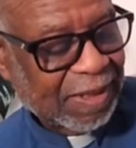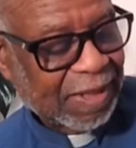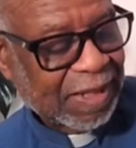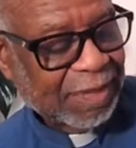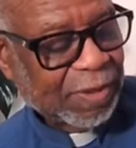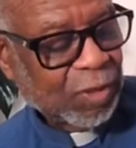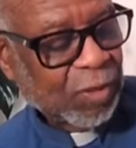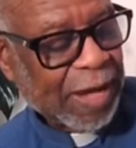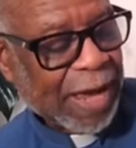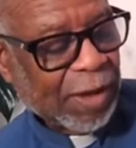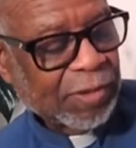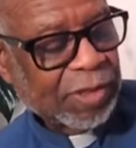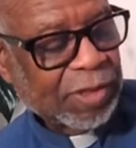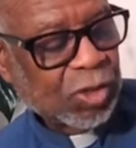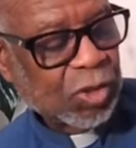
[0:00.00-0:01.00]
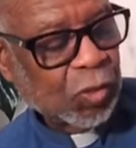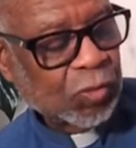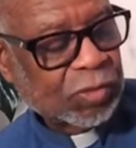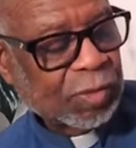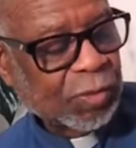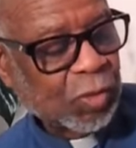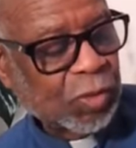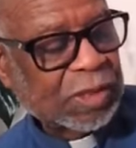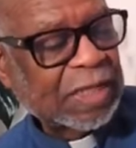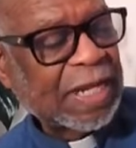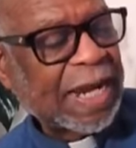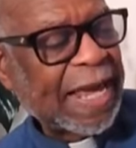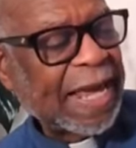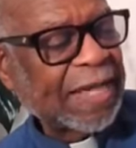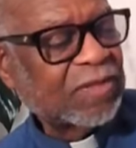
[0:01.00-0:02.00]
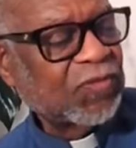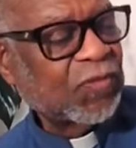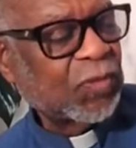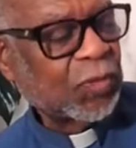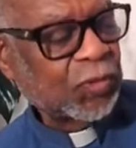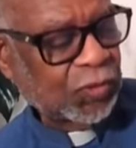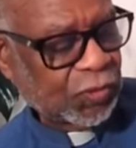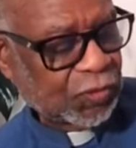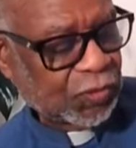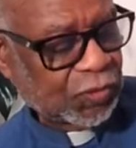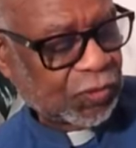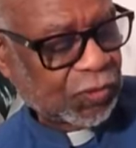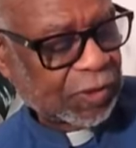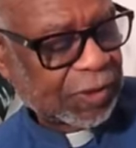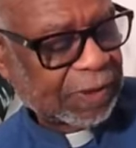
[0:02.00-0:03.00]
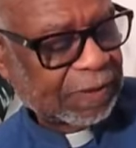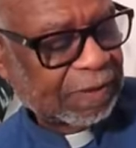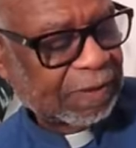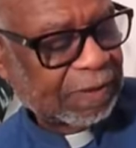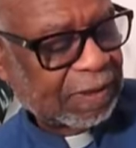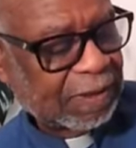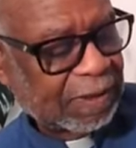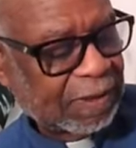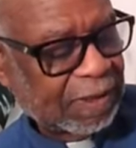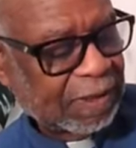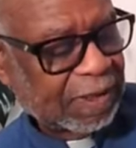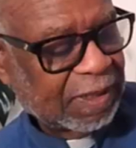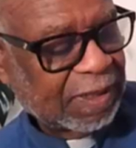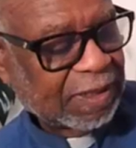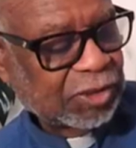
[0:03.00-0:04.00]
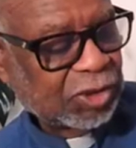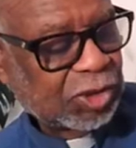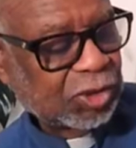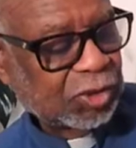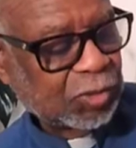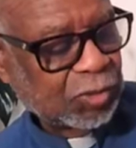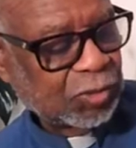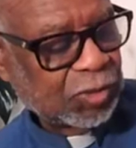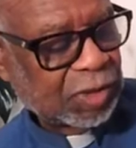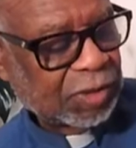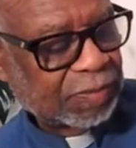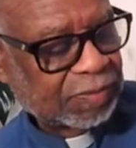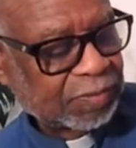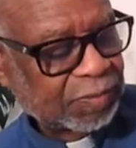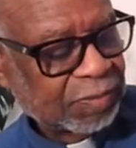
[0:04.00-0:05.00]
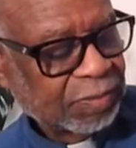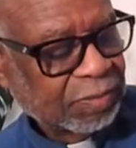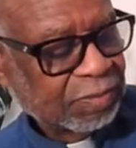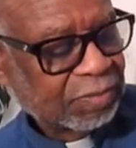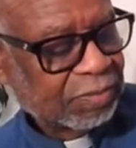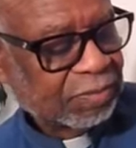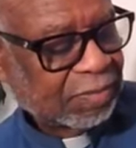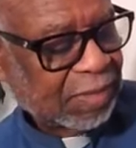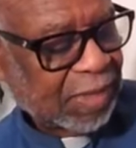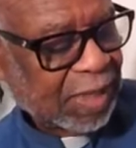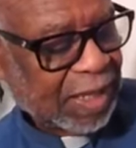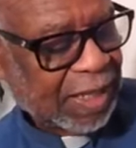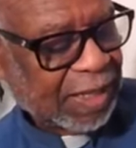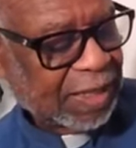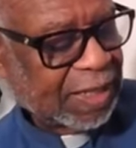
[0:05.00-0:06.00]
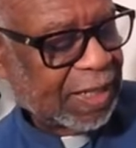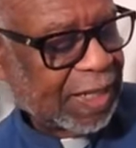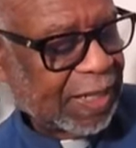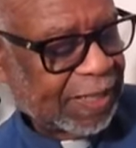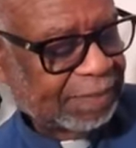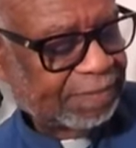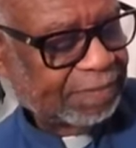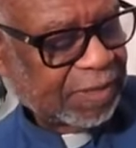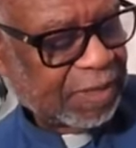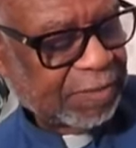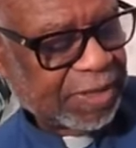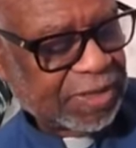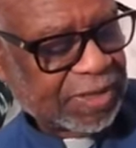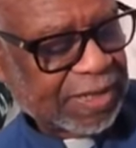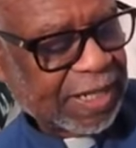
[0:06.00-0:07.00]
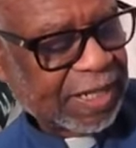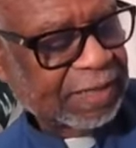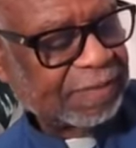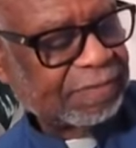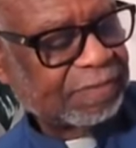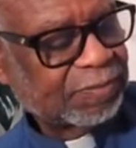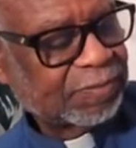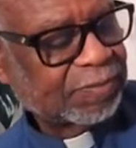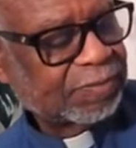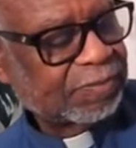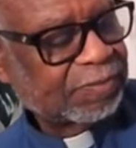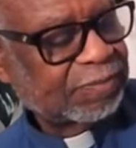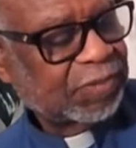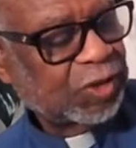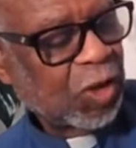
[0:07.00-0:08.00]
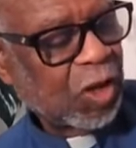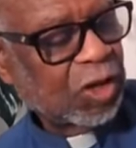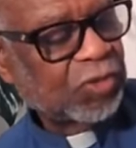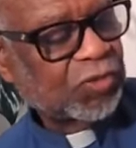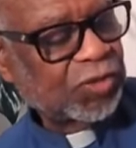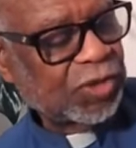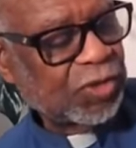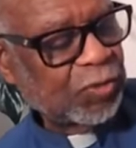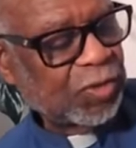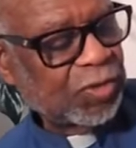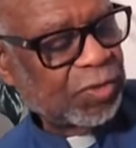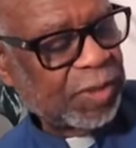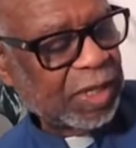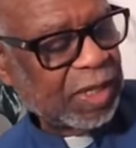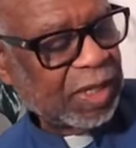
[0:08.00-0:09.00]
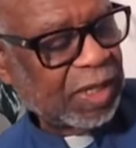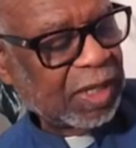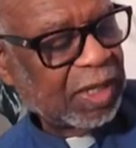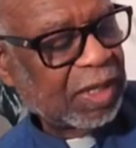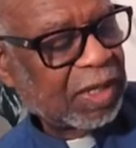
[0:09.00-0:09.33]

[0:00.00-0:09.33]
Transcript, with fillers: Let me go down and close. I'm going to the last verse in Jude. And uh, give me a second. Y'all are still with me here.